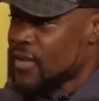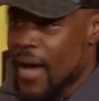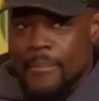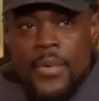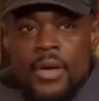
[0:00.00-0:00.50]

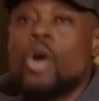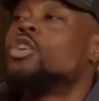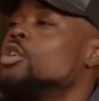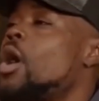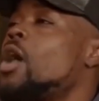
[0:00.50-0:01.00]
fam.
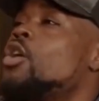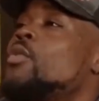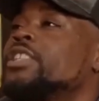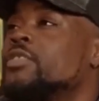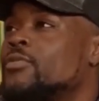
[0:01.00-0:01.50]
You know, I've got a
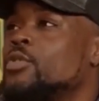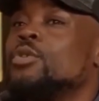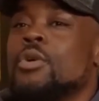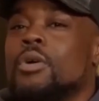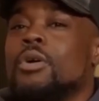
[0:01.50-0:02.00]
question for you.
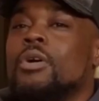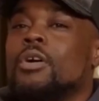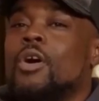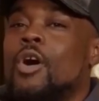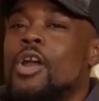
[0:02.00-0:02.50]

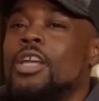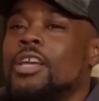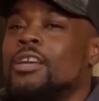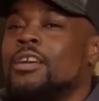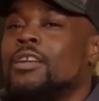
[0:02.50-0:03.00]

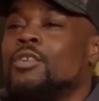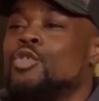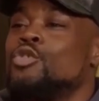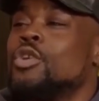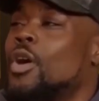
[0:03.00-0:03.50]
Ollie,
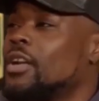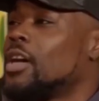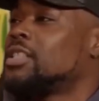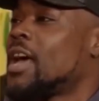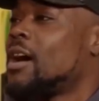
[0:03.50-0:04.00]
Nuno, and
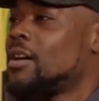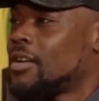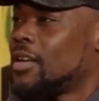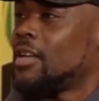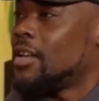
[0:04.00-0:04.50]
Arteta
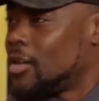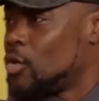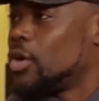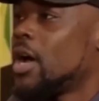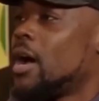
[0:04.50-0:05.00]
in, in
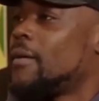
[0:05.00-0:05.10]
order.